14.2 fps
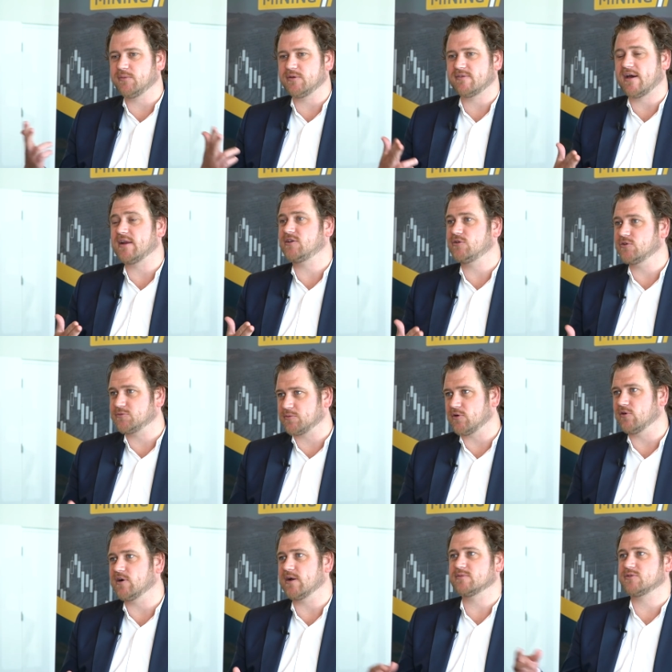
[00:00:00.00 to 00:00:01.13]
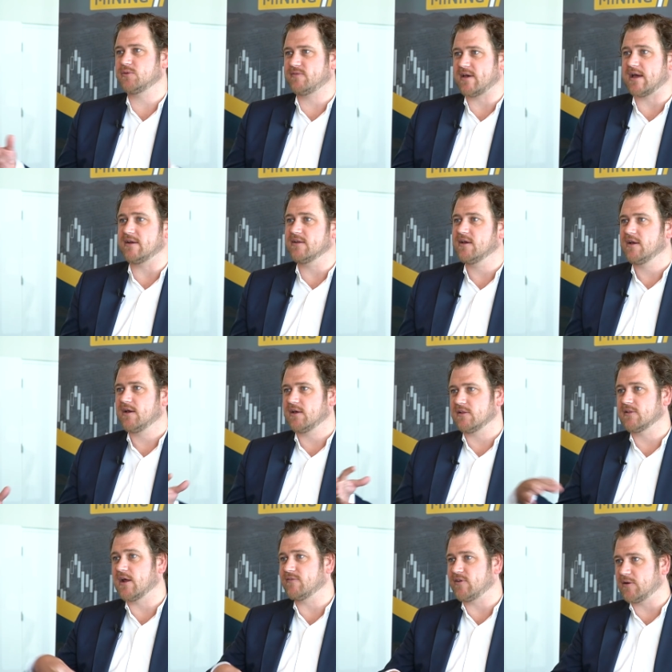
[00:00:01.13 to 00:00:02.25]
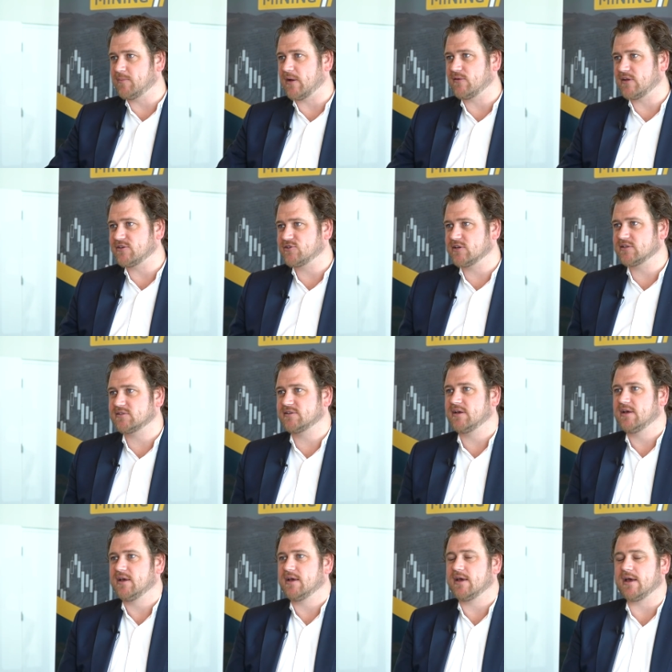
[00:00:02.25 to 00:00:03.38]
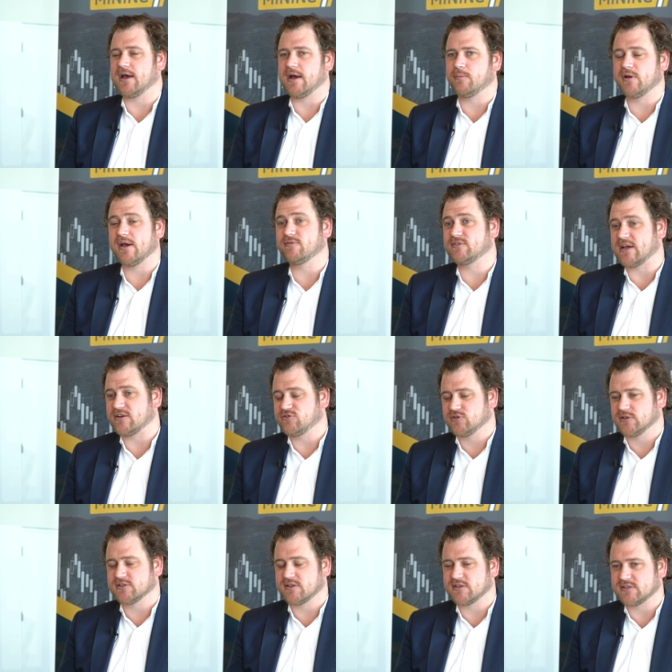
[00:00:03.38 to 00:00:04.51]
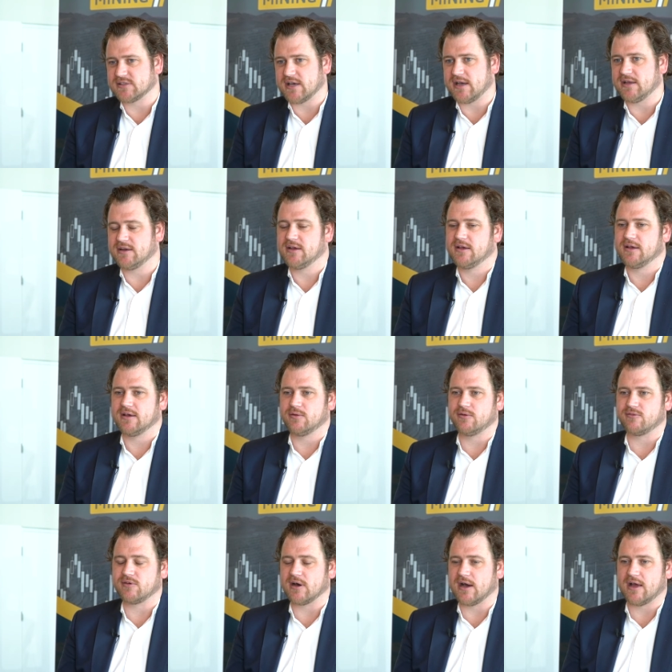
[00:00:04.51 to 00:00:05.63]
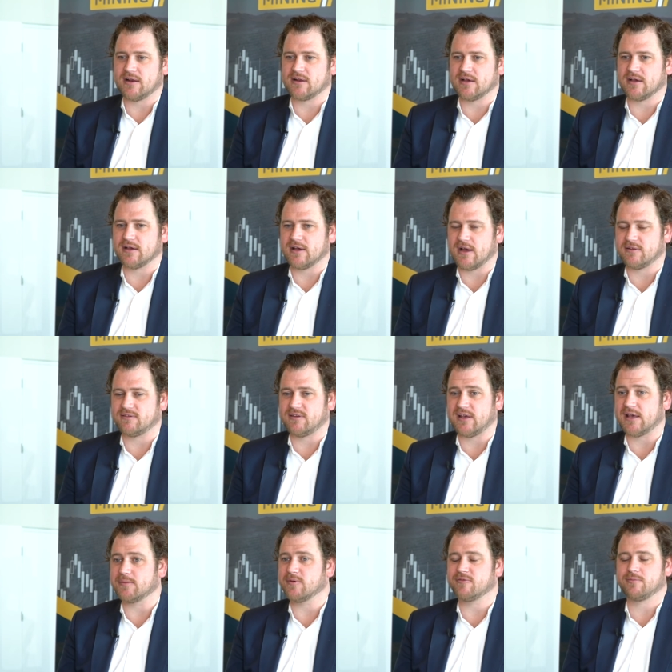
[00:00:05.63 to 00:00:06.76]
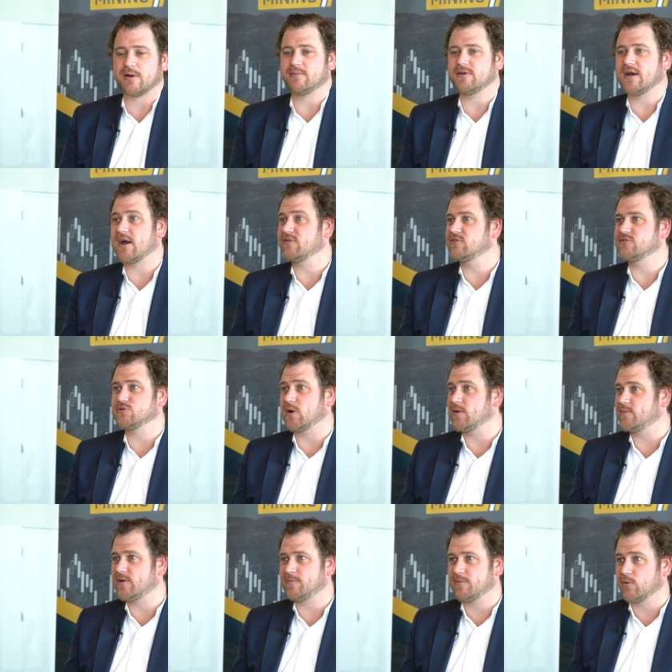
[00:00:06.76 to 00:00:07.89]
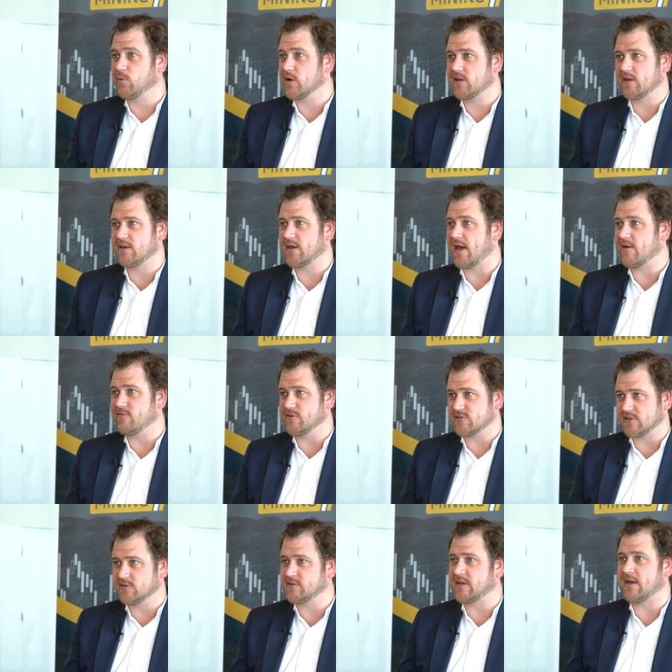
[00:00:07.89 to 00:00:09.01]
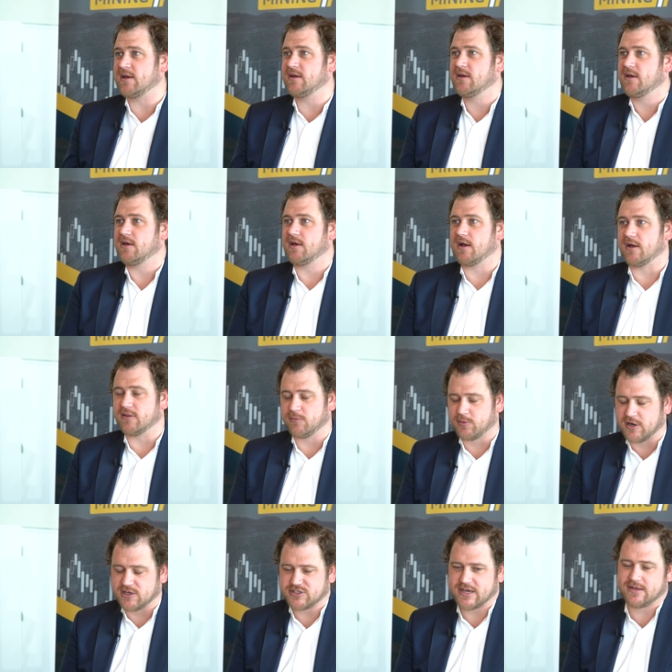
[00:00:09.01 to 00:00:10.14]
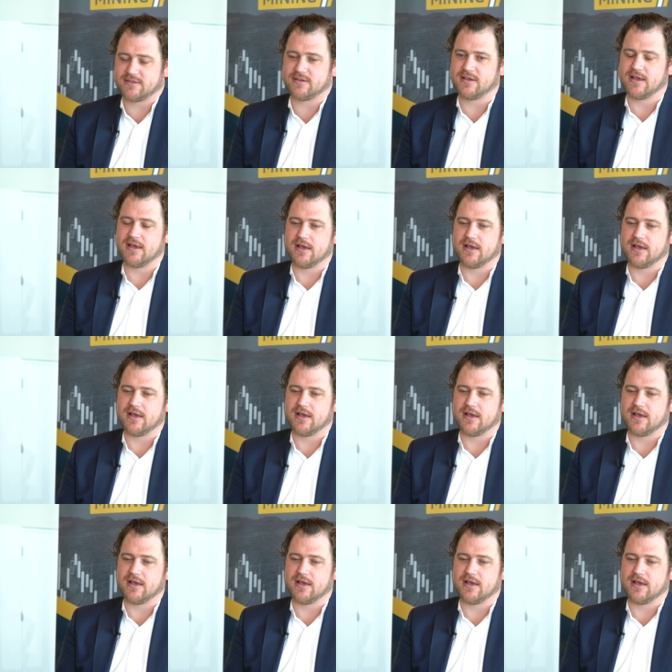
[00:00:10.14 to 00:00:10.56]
We've had a huge program, so we've had a lot of inbound interest. We have 10 drills on the site. We've got a team of probably 120 people working every single day on the project.